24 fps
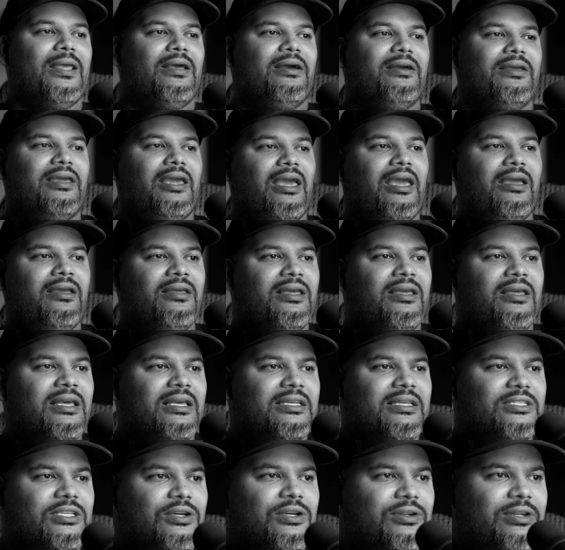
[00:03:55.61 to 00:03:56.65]
Okay,
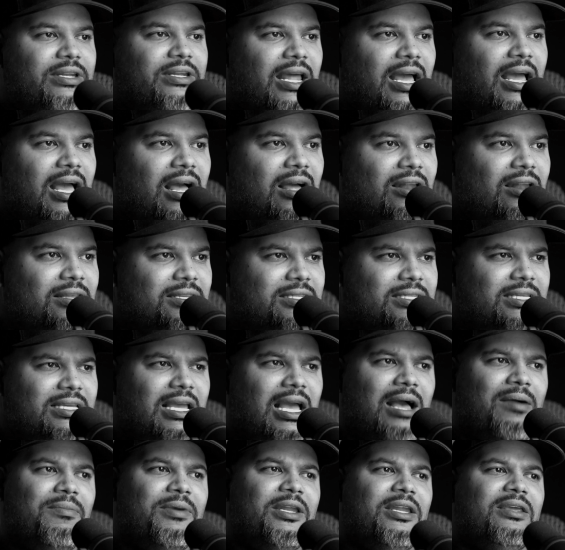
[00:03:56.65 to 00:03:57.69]
so now let's see
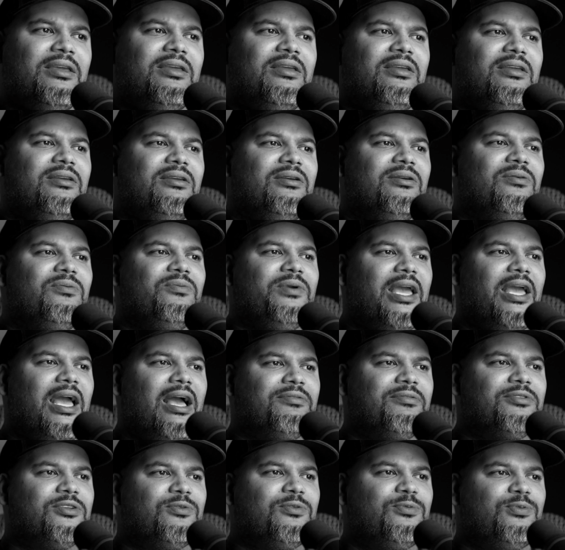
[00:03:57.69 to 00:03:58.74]
how many we
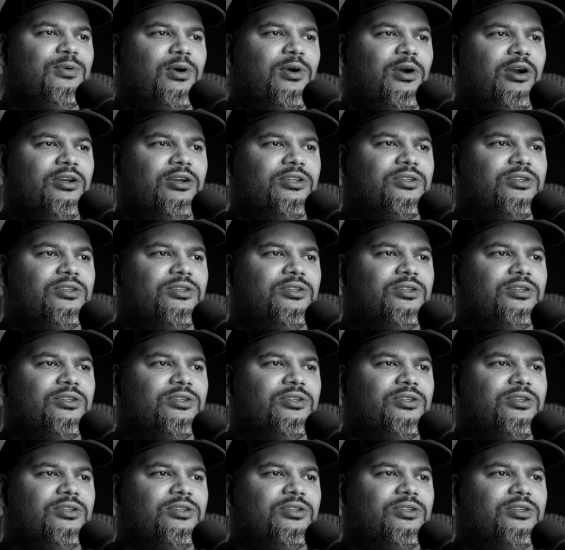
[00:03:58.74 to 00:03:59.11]
have so far.